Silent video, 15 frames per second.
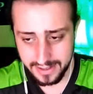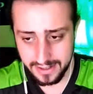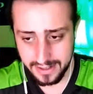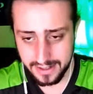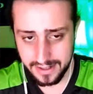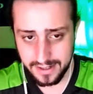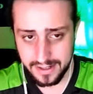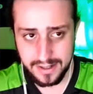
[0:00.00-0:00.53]

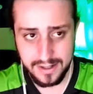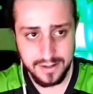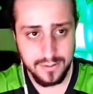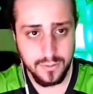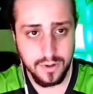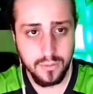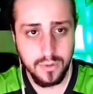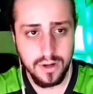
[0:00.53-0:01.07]

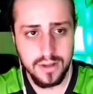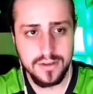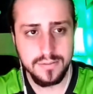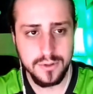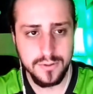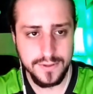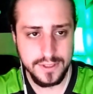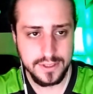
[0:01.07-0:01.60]
other
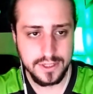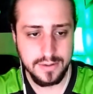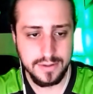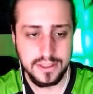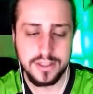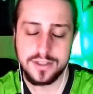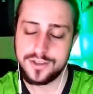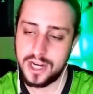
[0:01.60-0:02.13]
movies are
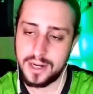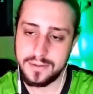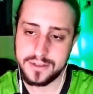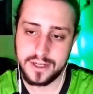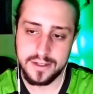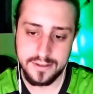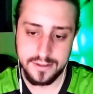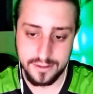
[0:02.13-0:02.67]
coming?
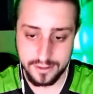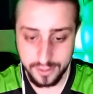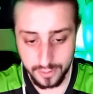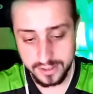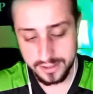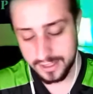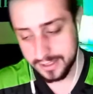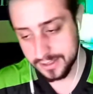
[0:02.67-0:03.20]
James Gunn's The
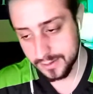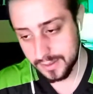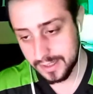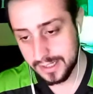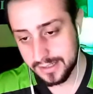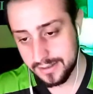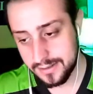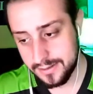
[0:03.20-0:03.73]
Suicide
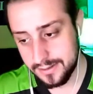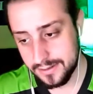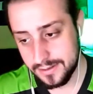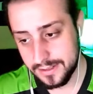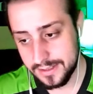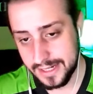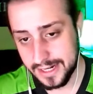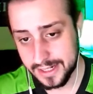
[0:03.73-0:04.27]
Squad
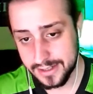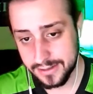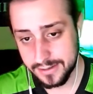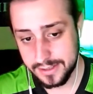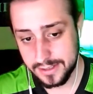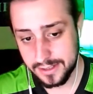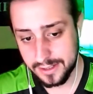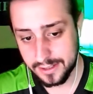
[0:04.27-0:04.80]
is
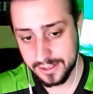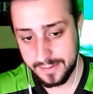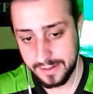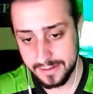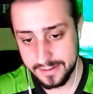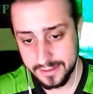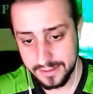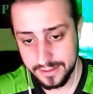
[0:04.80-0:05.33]
actually going to come
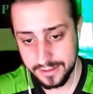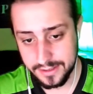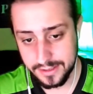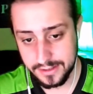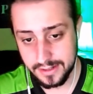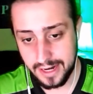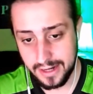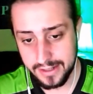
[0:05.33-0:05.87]
out this
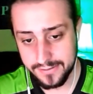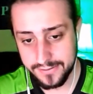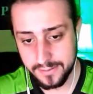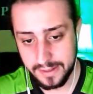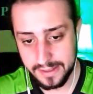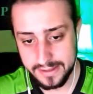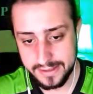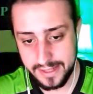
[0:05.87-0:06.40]
year. How do you
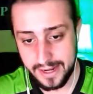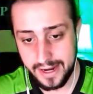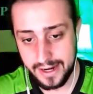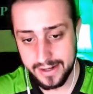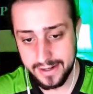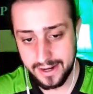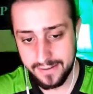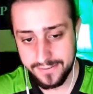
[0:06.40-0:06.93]
feel about
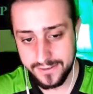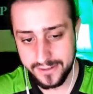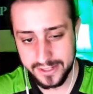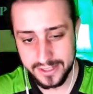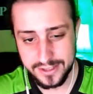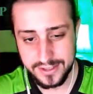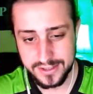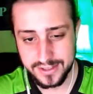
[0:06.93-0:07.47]
that? I feel
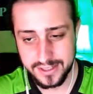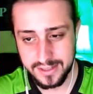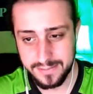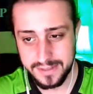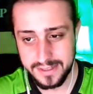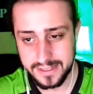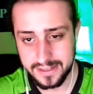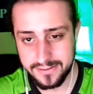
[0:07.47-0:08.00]
like it's just going to
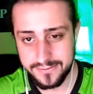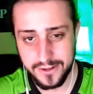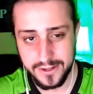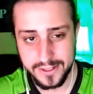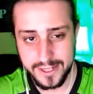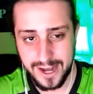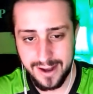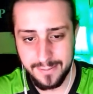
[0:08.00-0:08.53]
be like a
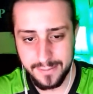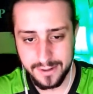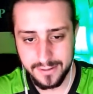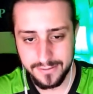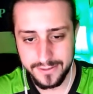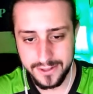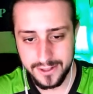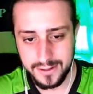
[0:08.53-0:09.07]
fun comic book
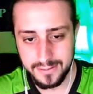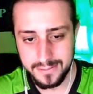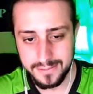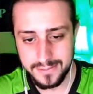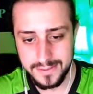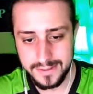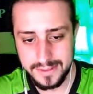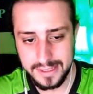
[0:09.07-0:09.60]
film
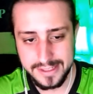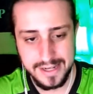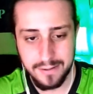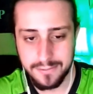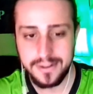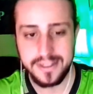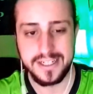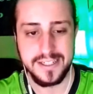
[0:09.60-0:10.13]
that's
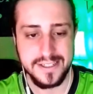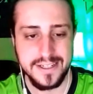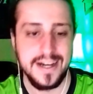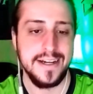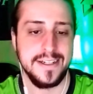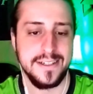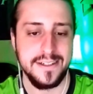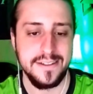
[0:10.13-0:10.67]
not really going to
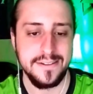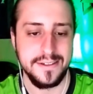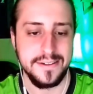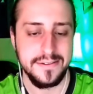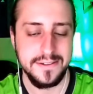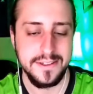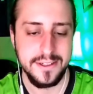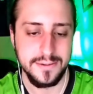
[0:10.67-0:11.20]
tie into
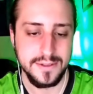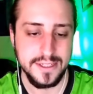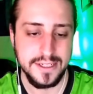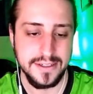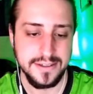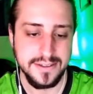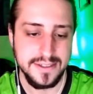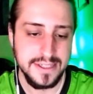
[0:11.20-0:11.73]
anything. You know what I'm
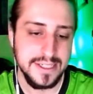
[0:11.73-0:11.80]
saying?